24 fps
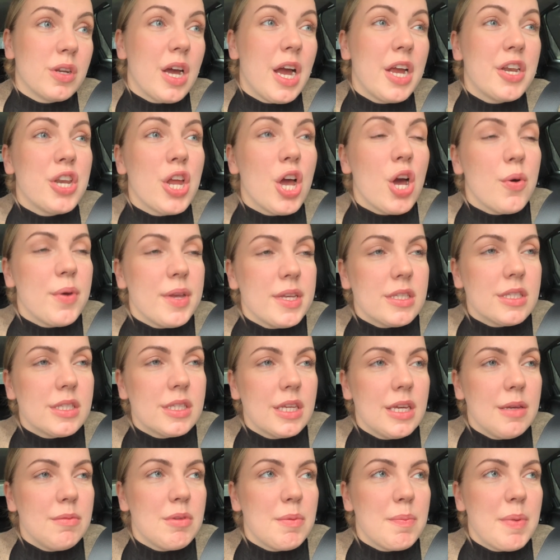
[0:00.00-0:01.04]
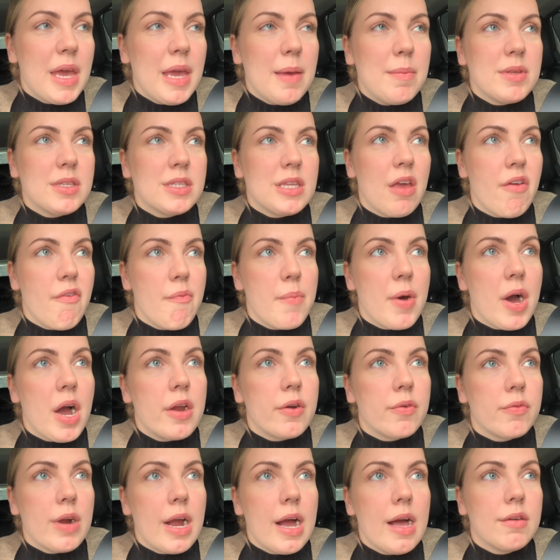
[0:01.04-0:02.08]
I know it's to keep the baby safe, but
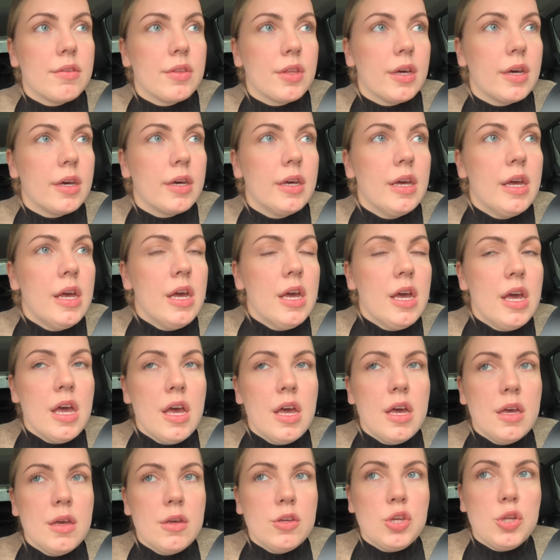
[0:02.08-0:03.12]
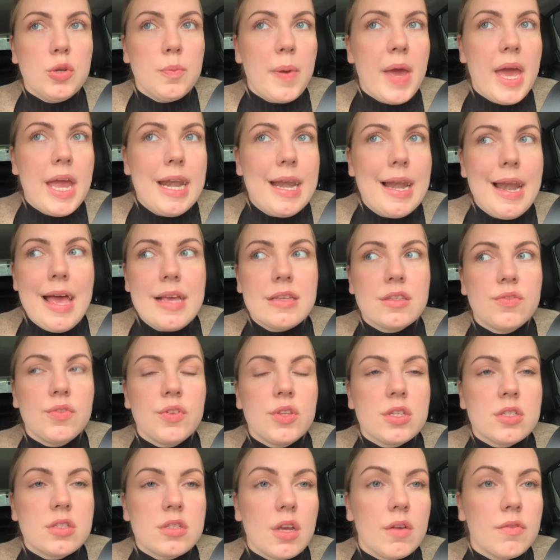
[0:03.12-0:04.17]
I'd rather you'd pay less for
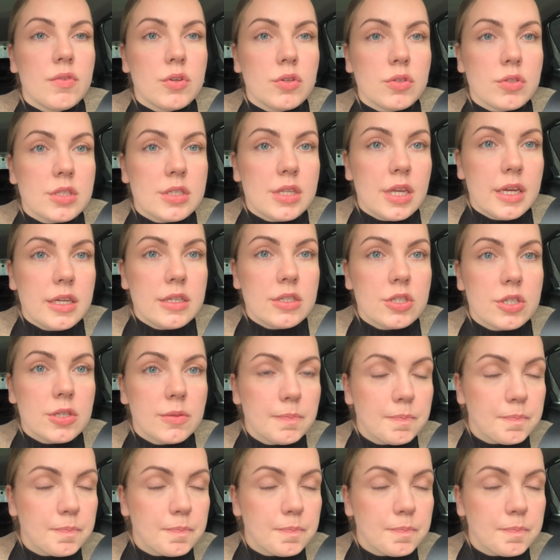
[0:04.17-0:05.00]
the cervical stitch.